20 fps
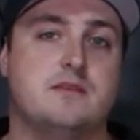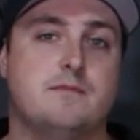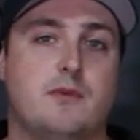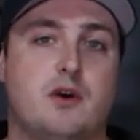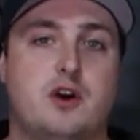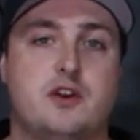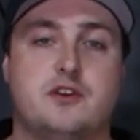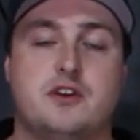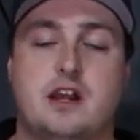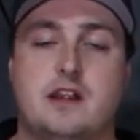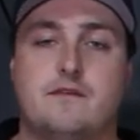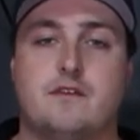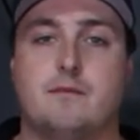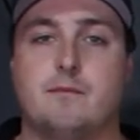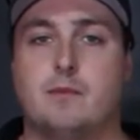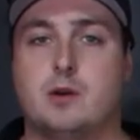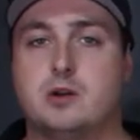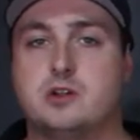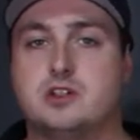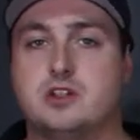the Modern Diver
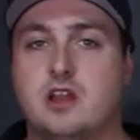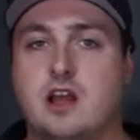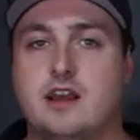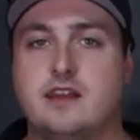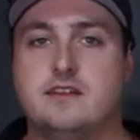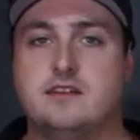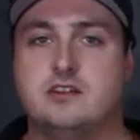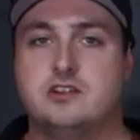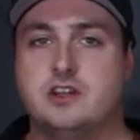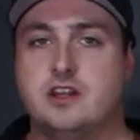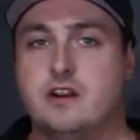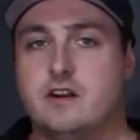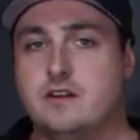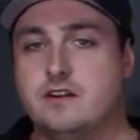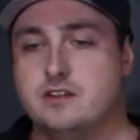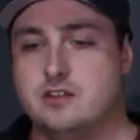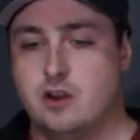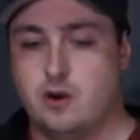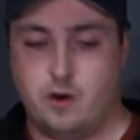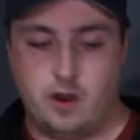merch line this
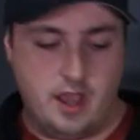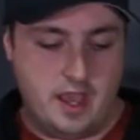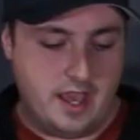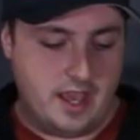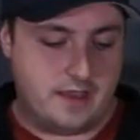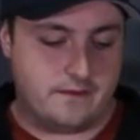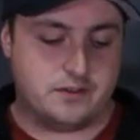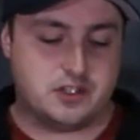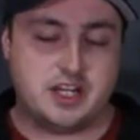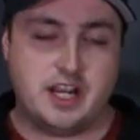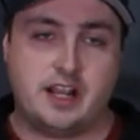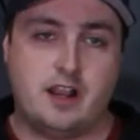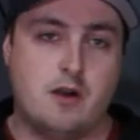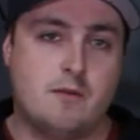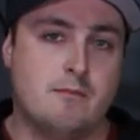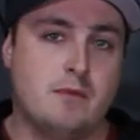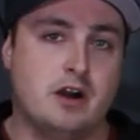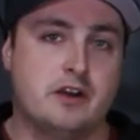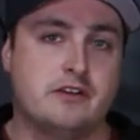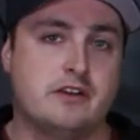year. So if you check
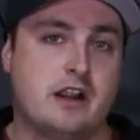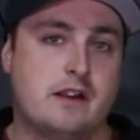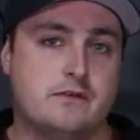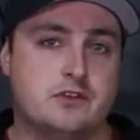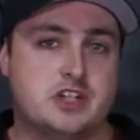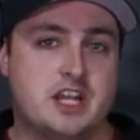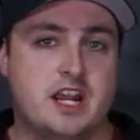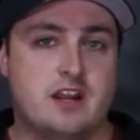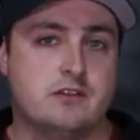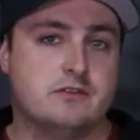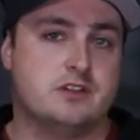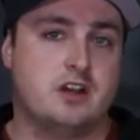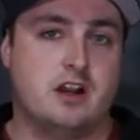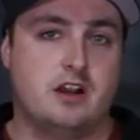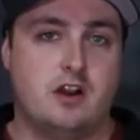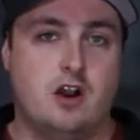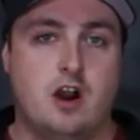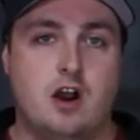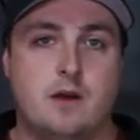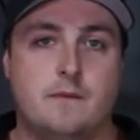out
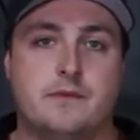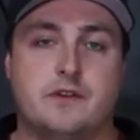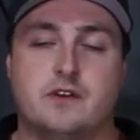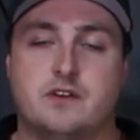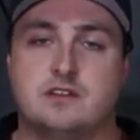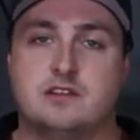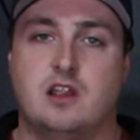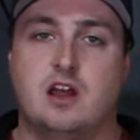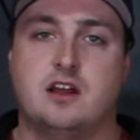moderndiverchannel.com, there's